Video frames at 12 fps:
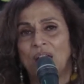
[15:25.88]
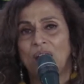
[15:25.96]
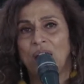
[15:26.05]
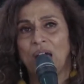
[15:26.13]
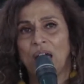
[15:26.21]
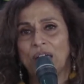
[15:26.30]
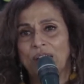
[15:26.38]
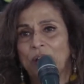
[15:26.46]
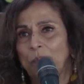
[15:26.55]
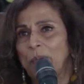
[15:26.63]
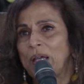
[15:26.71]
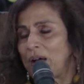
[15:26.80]
And
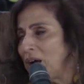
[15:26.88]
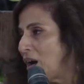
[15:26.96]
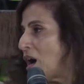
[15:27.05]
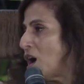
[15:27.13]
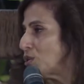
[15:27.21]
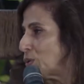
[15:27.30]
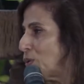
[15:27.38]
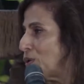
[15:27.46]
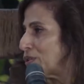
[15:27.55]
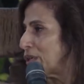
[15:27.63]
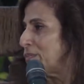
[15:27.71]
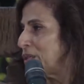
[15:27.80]
there'd be
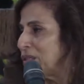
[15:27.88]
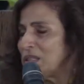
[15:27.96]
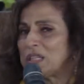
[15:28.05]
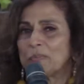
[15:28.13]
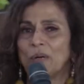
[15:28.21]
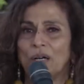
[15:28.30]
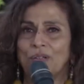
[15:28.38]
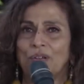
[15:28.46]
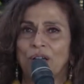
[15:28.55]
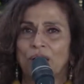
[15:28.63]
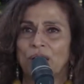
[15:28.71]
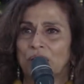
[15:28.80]
hardcore criminals,
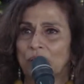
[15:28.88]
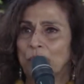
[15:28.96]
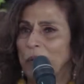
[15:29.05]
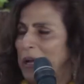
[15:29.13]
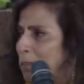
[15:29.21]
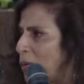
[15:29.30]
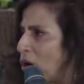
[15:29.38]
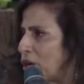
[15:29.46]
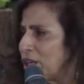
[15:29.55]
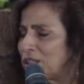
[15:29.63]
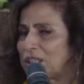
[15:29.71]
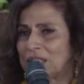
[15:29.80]
murderers,
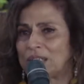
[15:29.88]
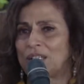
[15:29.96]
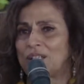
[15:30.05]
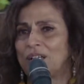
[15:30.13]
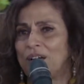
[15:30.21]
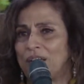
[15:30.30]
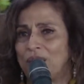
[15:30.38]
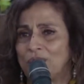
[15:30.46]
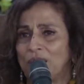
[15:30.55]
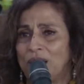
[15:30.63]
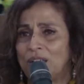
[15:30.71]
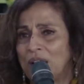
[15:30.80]
pickpockets sitting
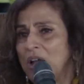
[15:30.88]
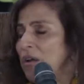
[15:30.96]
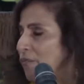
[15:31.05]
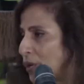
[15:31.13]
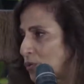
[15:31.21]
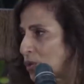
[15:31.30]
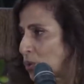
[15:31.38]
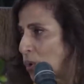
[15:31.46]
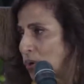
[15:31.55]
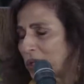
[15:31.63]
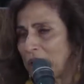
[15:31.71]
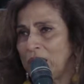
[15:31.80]
around us, which was
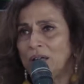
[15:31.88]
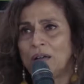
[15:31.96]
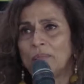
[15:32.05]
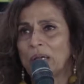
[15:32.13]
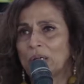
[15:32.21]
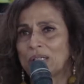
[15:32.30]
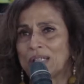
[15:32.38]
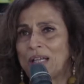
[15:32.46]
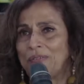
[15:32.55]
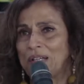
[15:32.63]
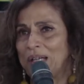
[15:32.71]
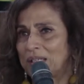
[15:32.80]
okay because
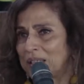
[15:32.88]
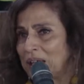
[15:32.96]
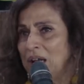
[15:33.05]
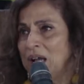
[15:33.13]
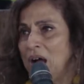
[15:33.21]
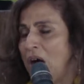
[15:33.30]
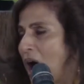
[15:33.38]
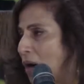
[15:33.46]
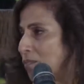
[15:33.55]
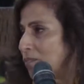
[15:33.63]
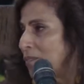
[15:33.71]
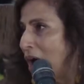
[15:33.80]
they were less
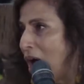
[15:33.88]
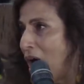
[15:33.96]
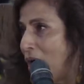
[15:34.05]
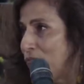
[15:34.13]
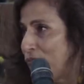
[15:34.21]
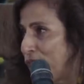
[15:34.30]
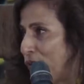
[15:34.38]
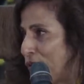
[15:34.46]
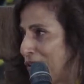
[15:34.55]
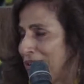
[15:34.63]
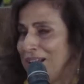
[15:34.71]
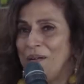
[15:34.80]

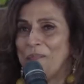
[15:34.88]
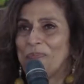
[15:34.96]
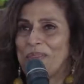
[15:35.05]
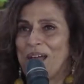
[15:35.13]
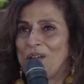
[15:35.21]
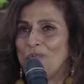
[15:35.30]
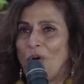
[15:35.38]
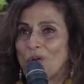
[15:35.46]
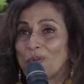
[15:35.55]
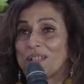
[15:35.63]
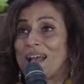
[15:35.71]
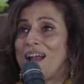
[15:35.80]
harmful than
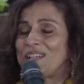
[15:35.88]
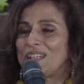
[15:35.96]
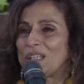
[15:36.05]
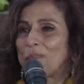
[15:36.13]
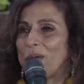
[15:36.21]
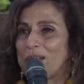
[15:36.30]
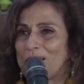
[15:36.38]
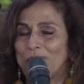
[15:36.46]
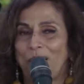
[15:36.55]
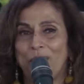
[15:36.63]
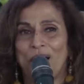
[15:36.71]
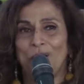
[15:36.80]
what was anticipated
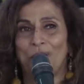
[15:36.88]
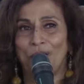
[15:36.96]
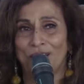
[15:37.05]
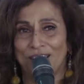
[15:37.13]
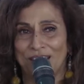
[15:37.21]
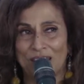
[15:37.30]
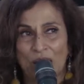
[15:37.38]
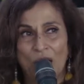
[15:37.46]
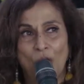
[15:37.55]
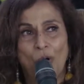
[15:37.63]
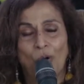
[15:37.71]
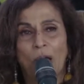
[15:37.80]
by my lawyers,
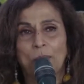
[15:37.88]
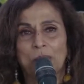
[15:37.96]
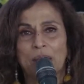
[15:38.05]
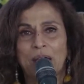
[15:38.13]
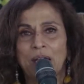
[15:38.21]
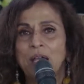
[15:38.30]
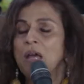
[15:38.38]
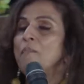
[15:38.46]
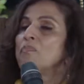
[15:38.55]
who kept saying,